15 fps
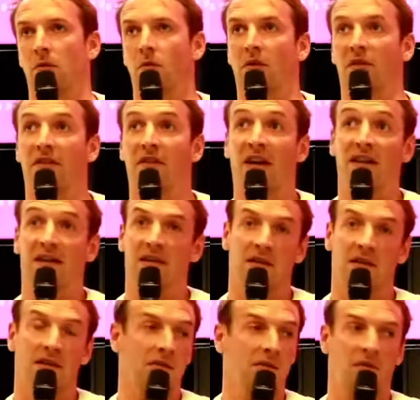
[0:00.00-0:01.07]

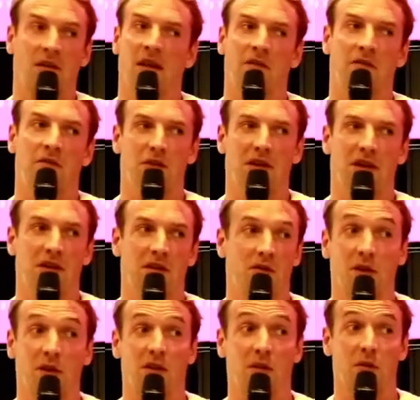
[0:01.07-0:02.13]
fighting every day to
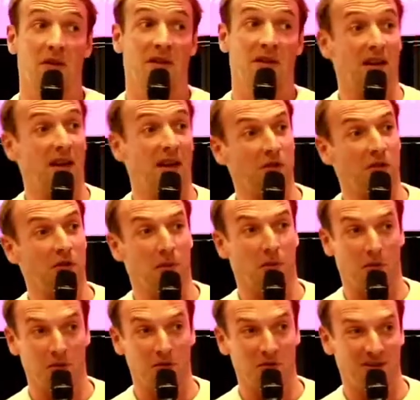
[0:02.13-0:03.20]
get the best talent on
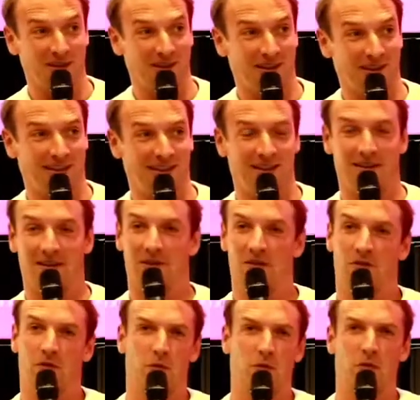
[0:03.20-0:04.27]
board.
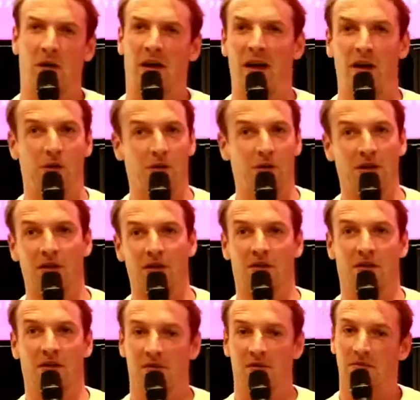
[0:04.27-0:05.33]
So hiring
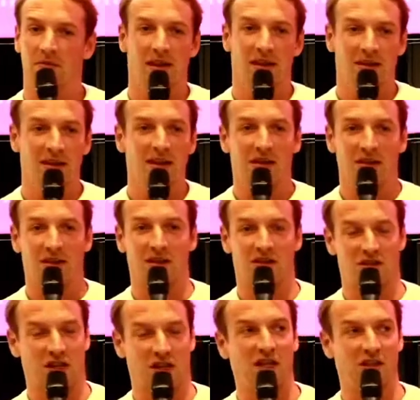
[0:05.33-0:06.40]
is
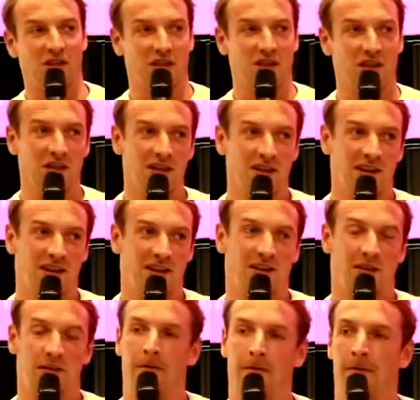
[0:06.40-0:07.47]
challenging.
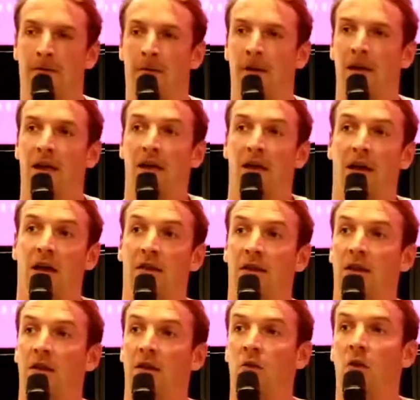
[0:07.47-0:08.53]
And
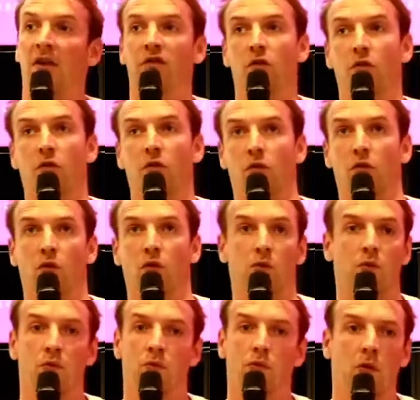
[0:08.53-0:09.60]
then you have to
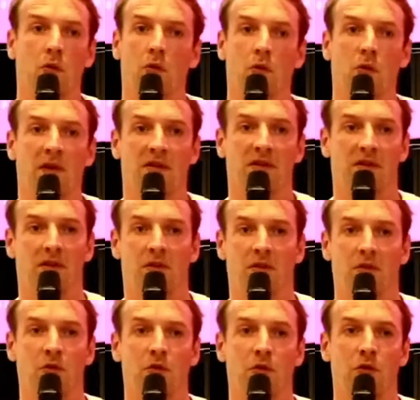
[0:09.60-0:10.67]
always,
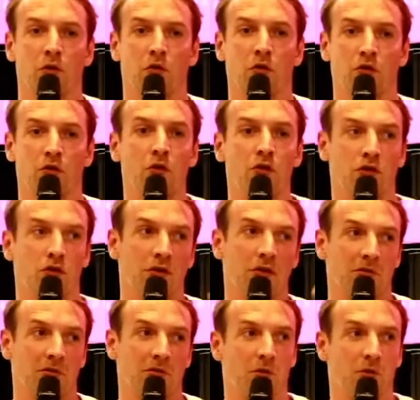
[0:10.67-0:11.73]
the culture.
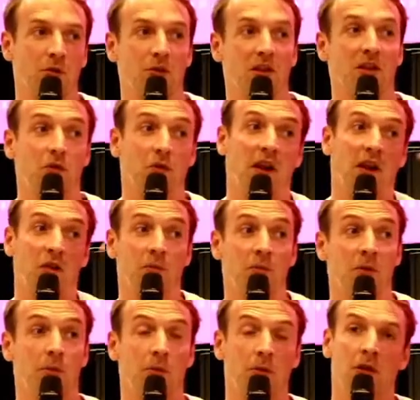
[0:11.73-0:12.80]
When you get to hire people,